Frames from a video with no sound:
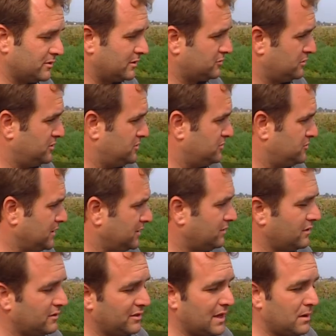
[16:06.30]
that's restricted
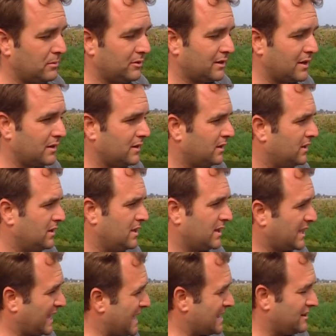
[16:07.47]
to this habitat.
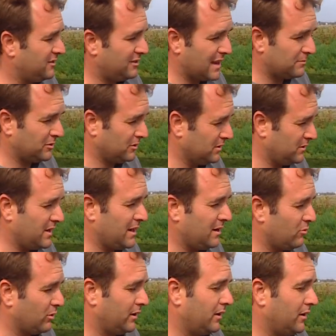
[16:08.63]
It can't adapt to living anywhere